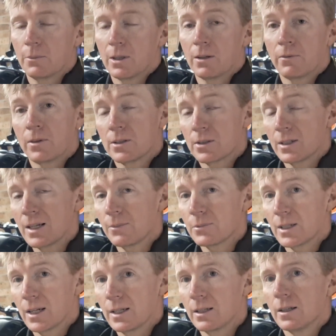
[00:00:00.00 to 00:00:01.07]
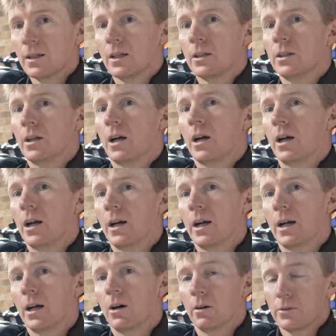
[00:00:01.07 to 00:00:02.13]
If there's an update, you're
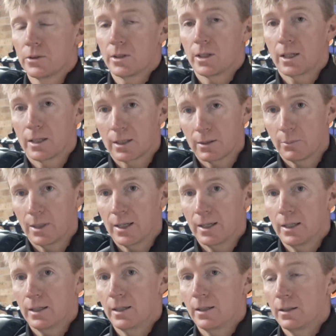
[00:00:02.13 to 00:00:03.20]
obviously going to get paid.